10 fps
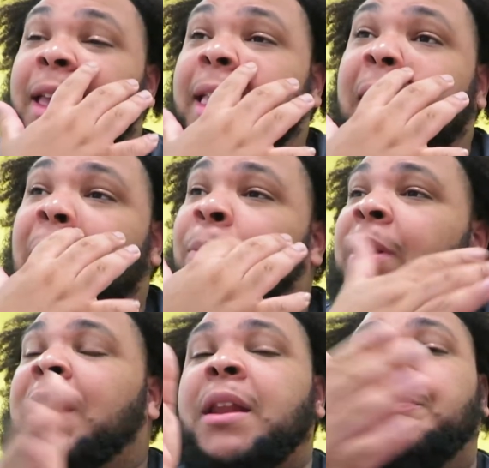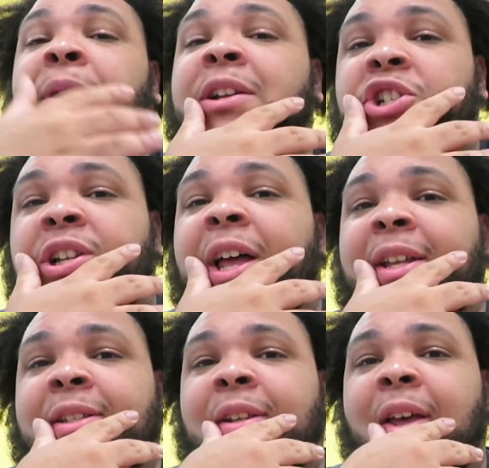he came with a lot of
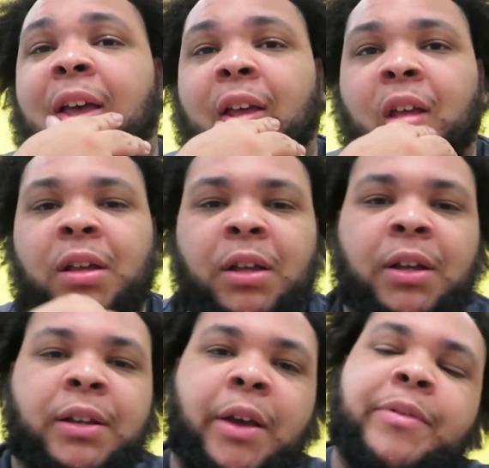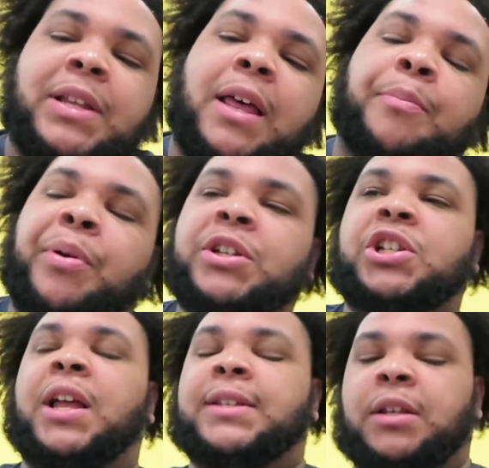punchlines on that. There was a lot of
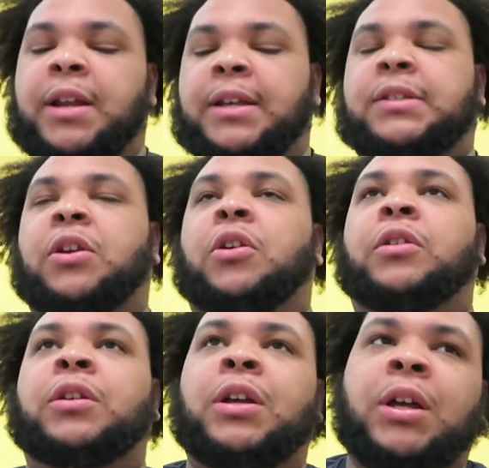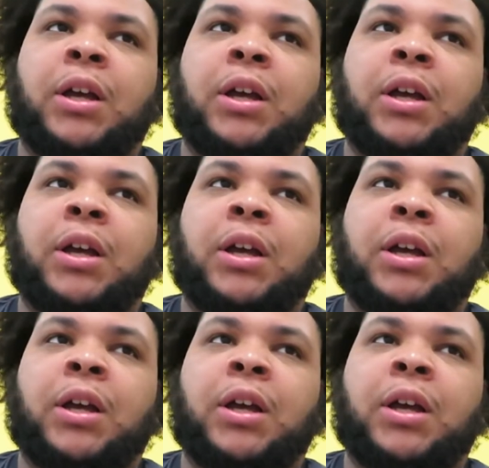punchlines on that song.